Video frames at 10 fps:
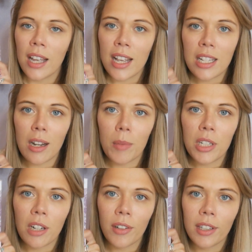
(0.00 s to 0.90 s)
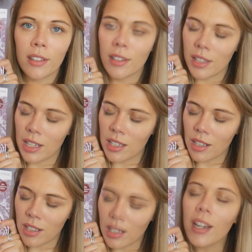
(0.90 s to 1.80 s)
His Dark Materials,
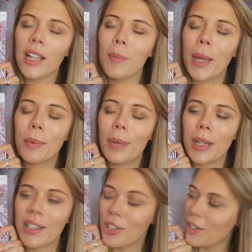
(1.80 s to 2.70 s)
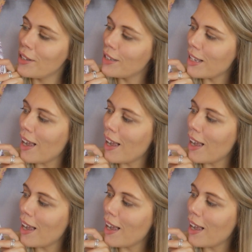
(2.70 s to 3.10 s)
these stunning paperback editions,